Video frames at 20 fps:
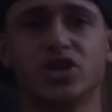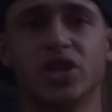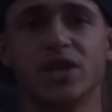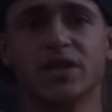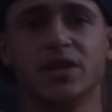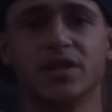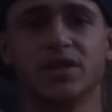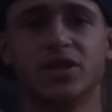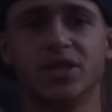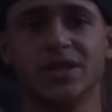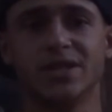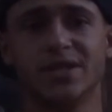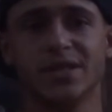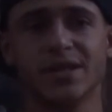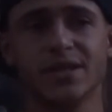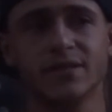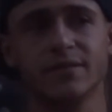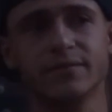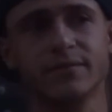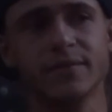G-
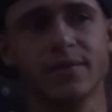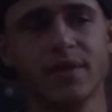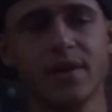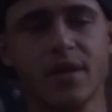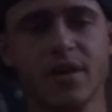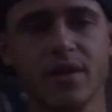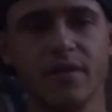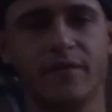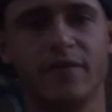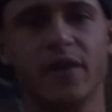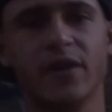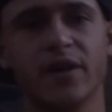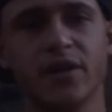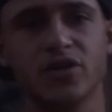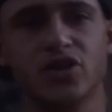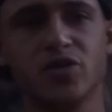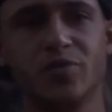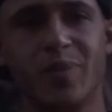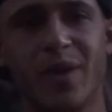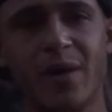GZ and
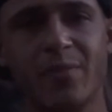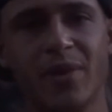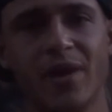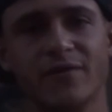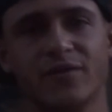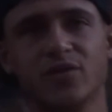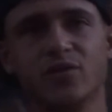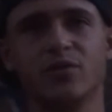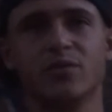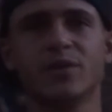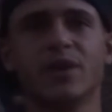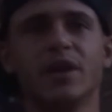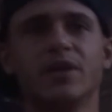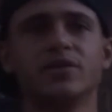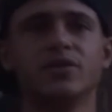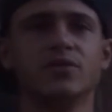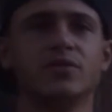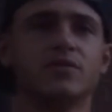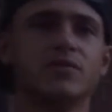fucking just pop off, do what we gotta do.